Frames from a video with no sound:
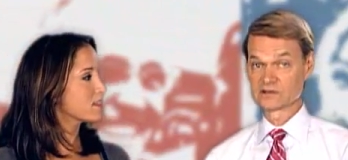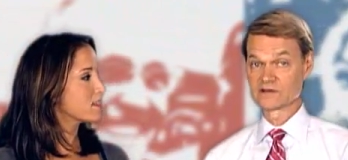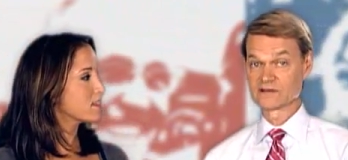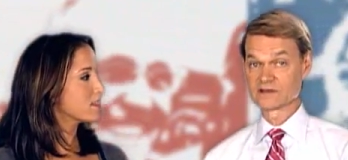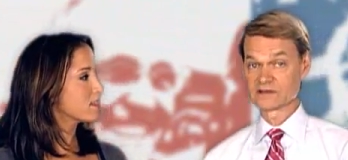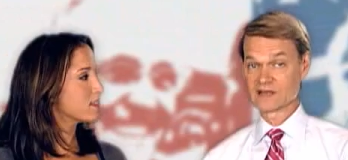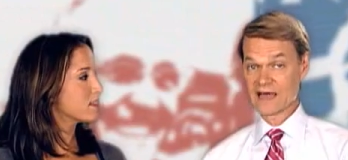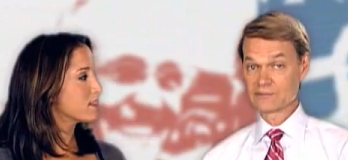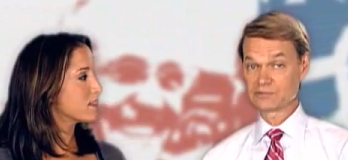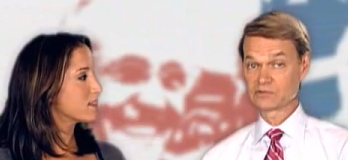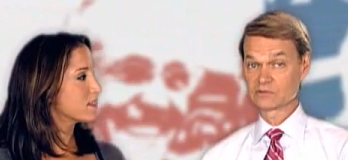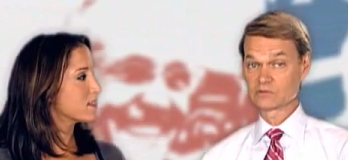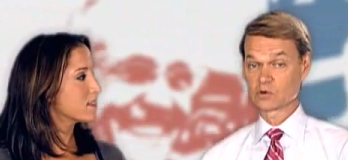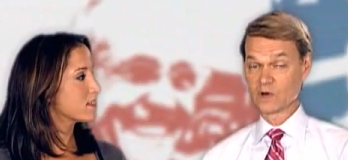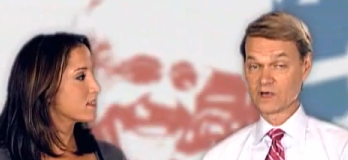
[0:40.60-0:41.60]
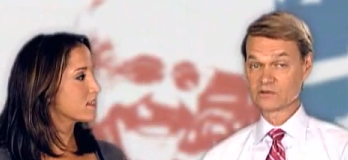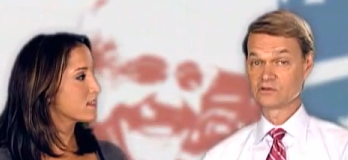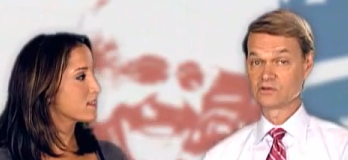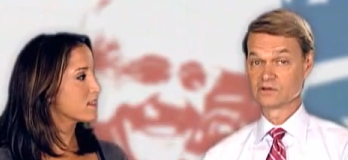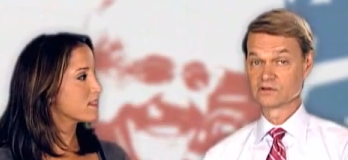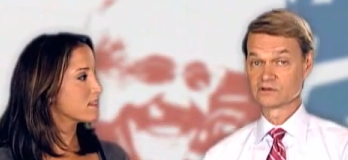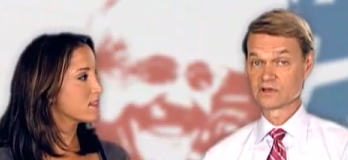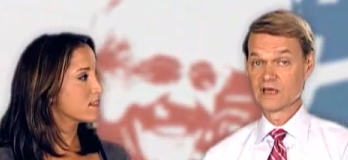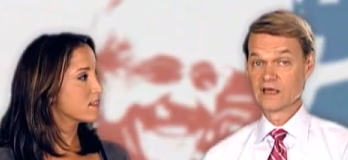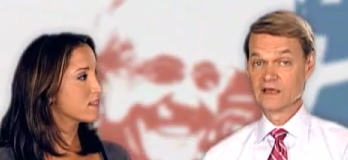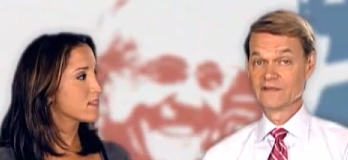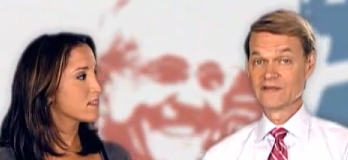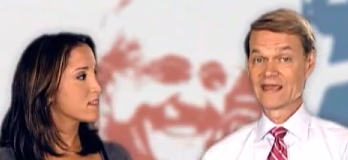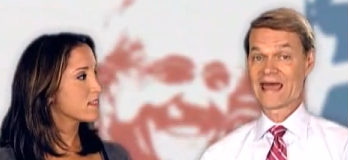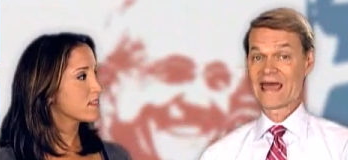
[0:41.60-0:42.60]
Speaker 1: into the types of questions
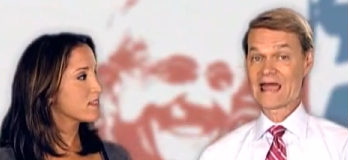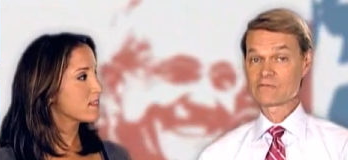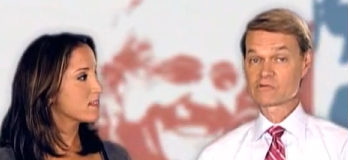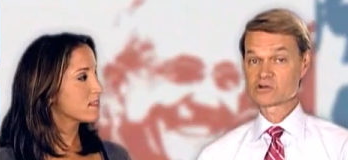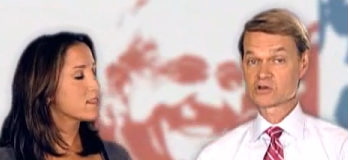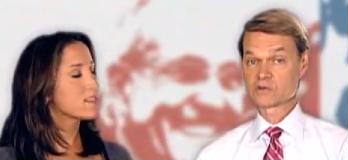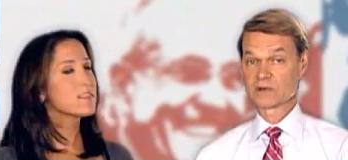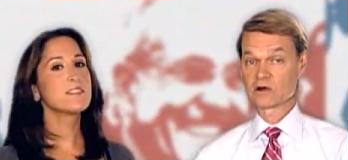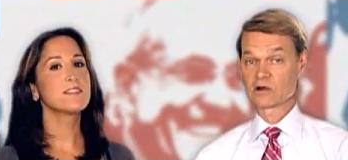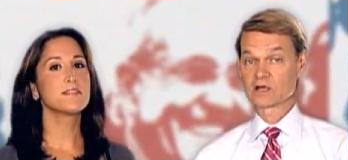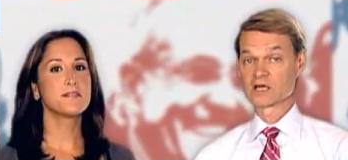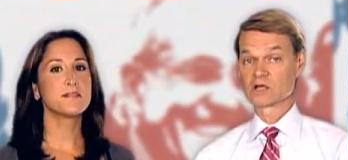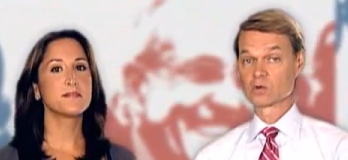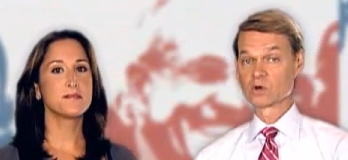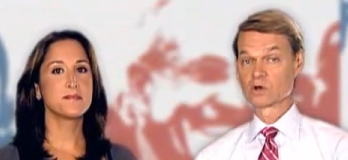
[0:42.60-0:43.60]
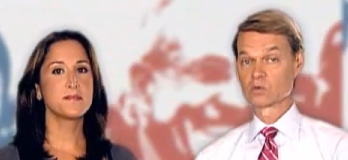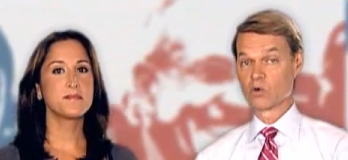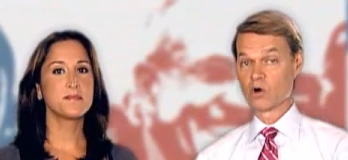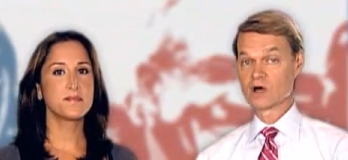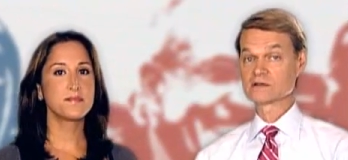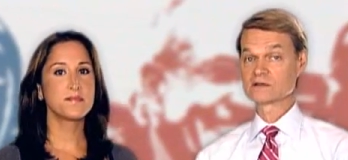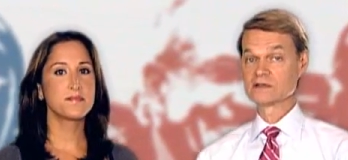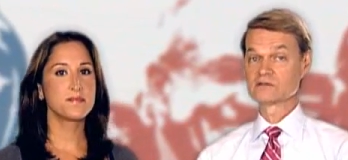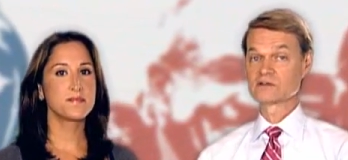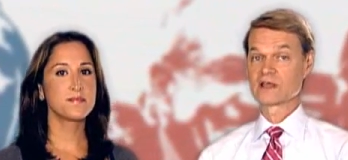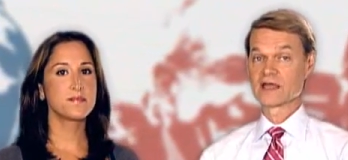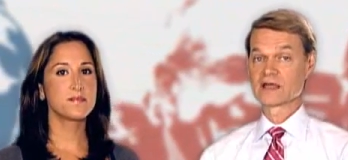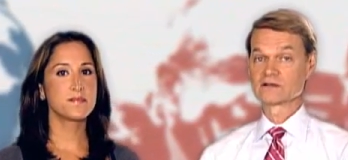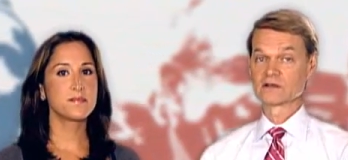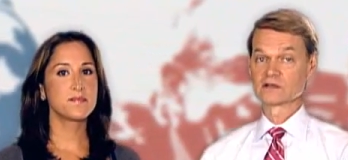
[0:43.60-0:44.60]
the average American would want these
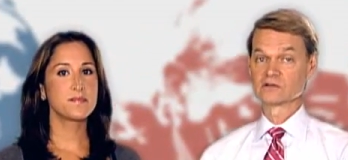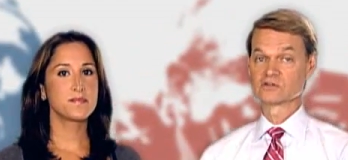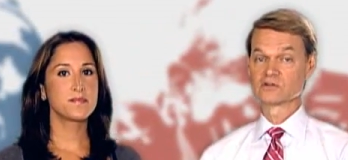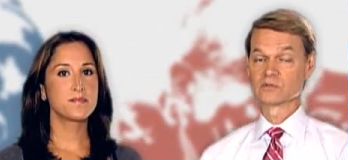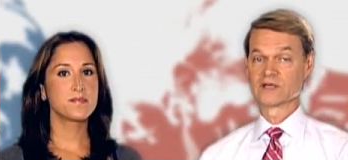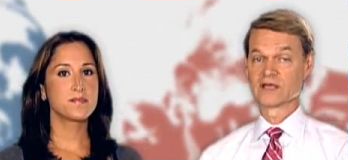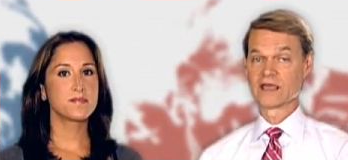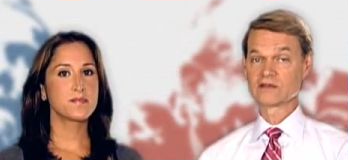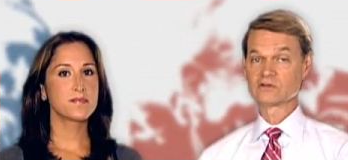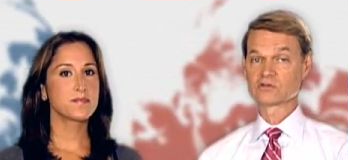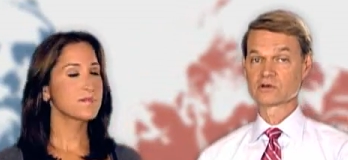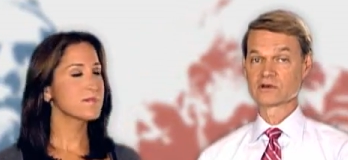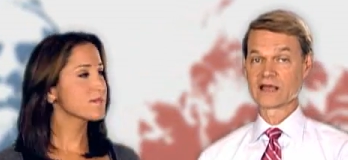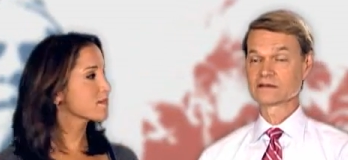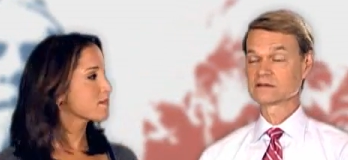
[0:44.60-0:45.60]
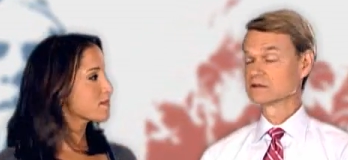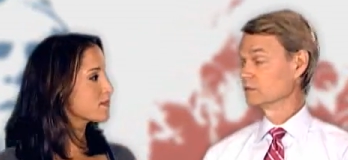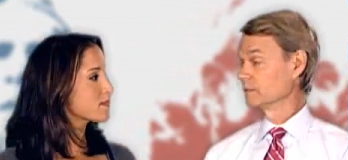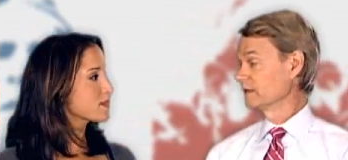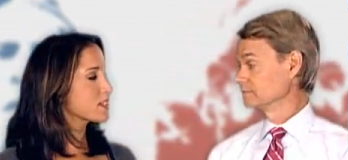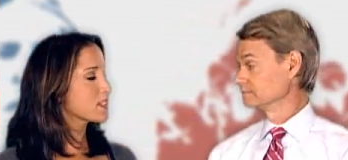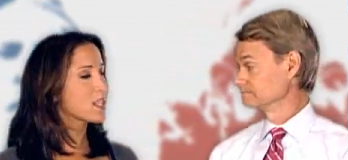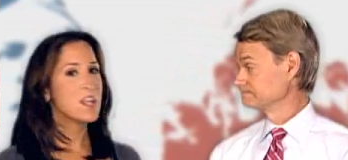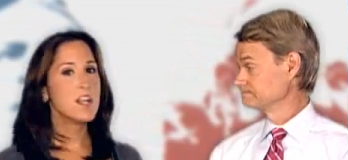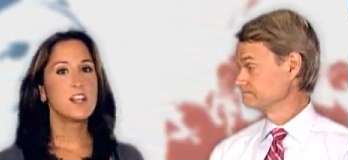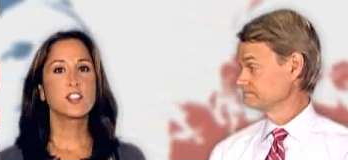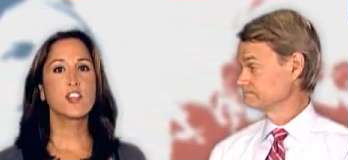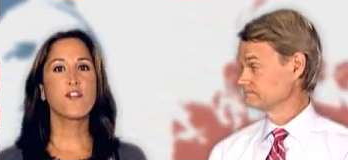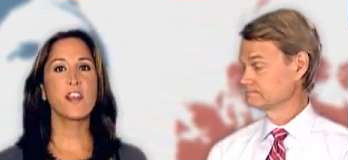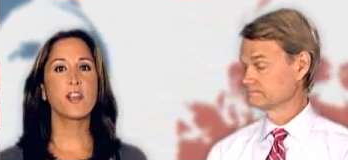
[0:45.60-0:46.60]
candidates to be answering at the debate.
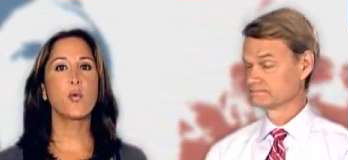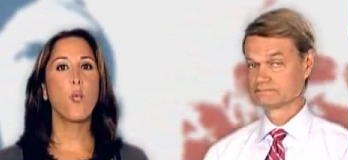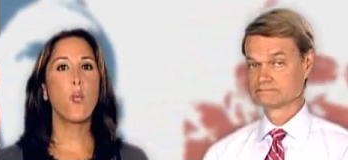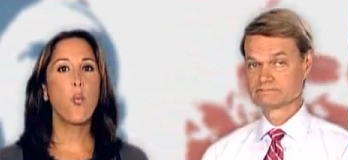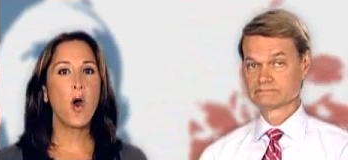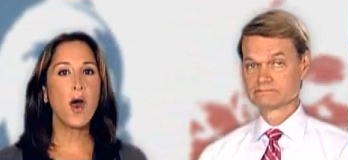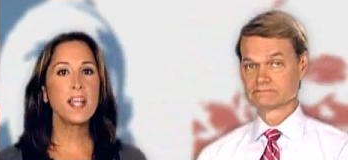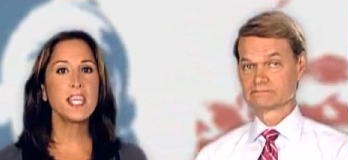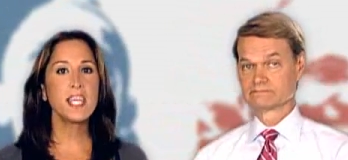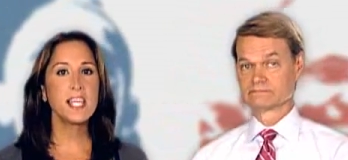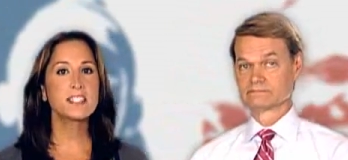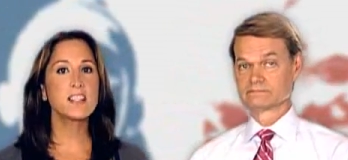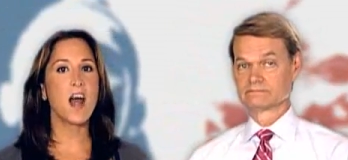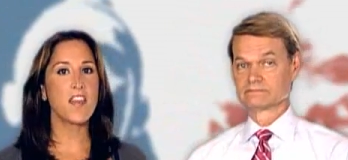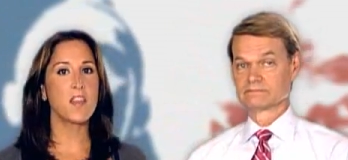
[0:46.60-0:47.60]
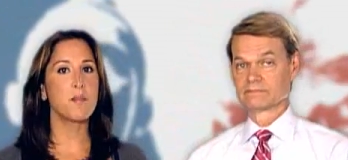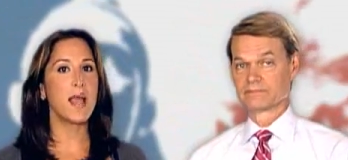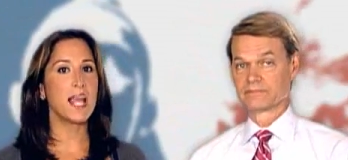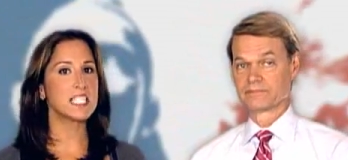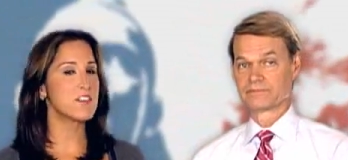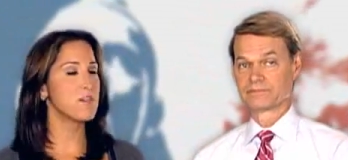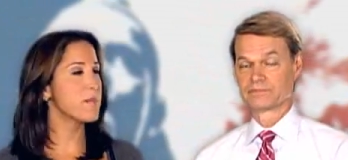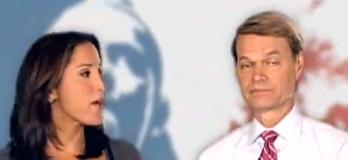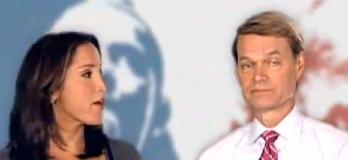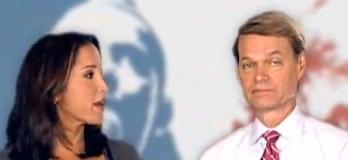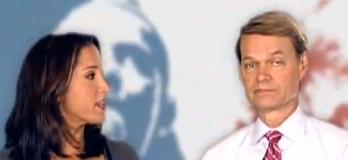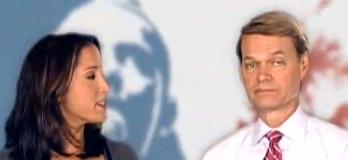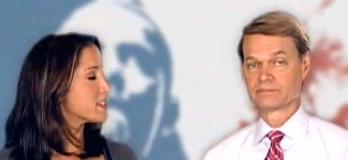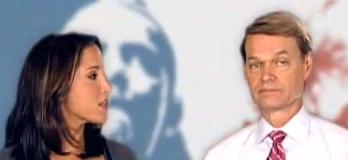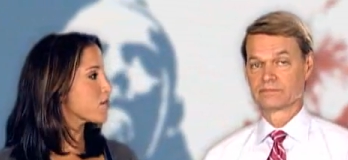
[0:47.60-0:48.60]
Speaker 2: So, Frank, what is on the minds of
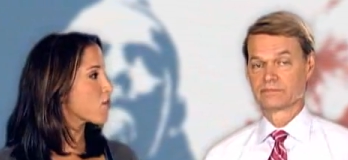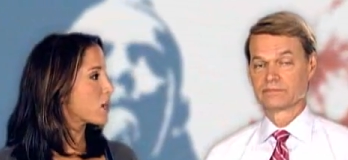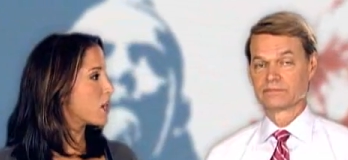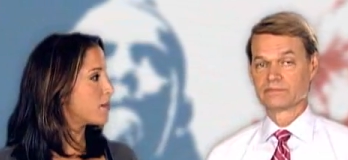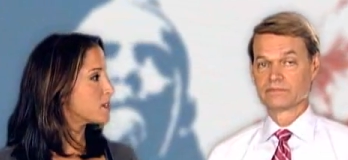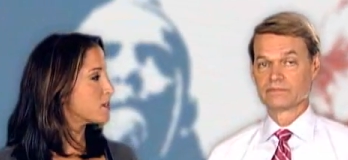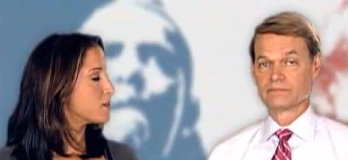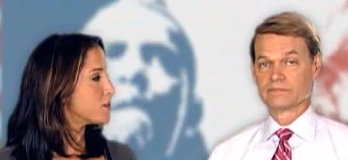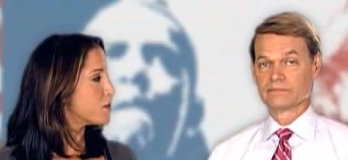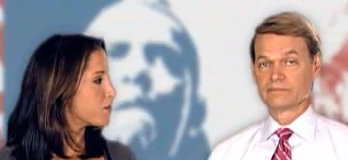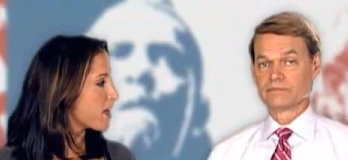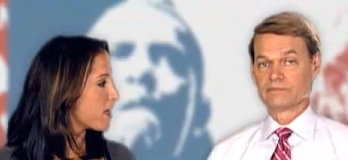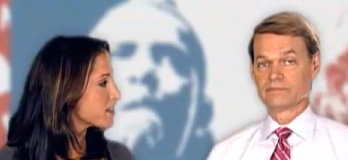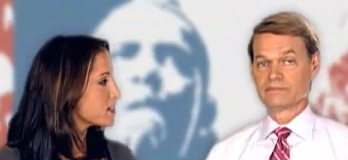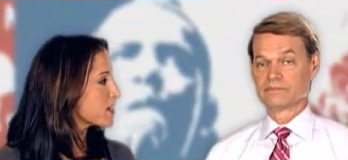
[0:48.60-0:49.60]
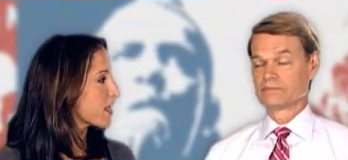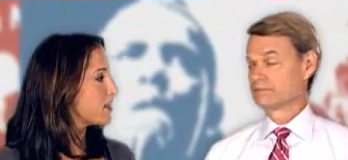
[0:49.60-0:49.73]
Americans in the run up to the 2008